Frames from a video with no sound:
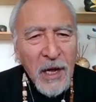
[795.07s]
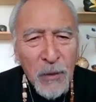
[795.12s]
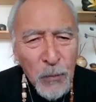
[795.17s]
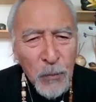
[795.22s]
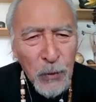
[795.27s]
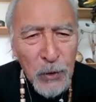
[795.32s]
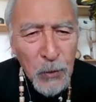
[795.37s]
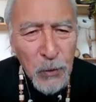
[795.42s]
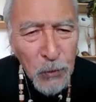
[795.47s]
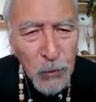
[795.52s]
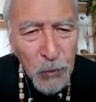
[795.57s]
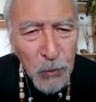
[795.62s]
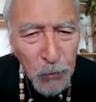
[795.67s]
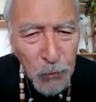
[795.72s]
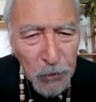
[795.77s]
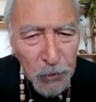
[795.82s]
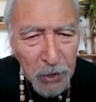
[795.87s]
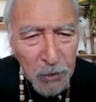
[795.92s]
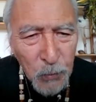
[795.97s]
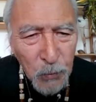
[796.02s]
And we don't
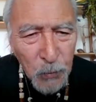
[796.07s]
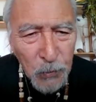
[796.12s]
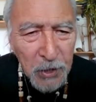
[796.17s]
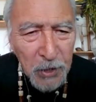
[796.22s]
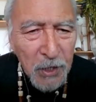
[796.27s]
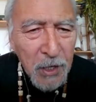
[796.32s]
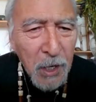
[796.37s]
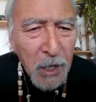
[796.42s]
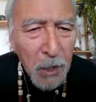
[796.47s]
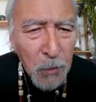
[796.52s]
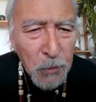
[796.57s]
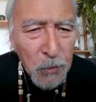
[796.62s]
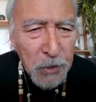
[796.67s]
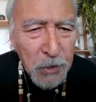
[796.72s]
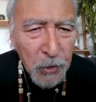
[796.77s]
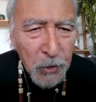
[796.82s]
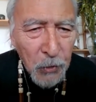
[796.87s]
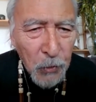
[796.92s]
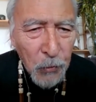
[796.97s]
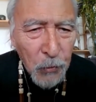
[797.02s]
do that with the
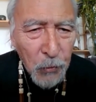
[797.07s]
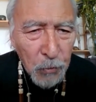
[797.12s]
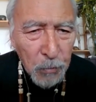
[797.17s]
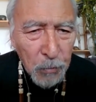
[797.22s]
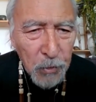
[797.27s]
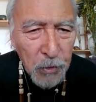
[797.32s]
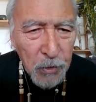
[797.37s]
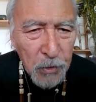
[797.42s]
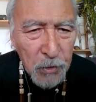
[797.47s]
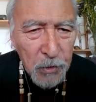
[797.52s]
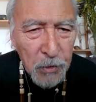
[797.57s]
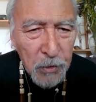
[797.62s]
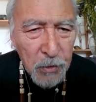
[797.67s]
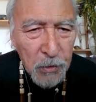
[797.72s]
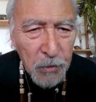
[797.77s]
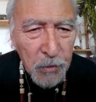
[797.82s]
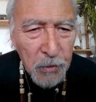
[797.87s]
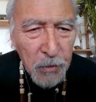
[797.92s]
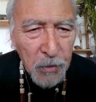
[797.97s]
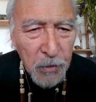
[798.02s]
cows in Europe
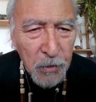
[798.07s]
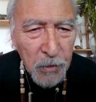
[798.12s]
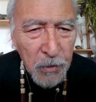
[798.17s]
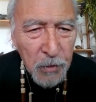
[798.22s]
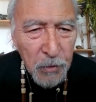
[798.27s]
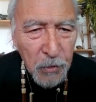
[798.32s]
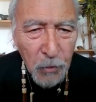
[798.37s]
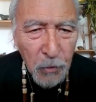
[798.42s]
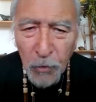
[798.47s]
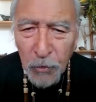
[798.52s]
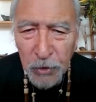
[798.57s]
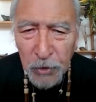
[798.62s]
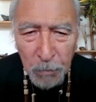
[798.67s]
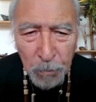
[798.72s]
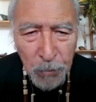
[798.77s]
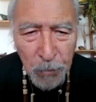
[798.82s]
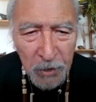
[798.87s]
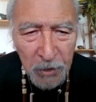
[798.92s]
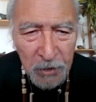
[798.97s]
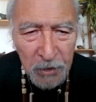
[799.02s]
or
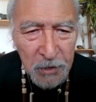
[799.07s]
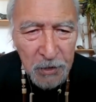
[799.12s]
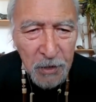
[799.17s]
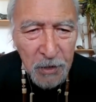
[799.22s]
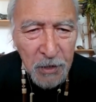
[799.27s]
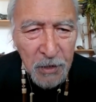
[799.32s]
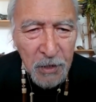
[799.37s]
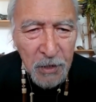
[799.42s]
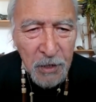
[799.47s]
the pigs.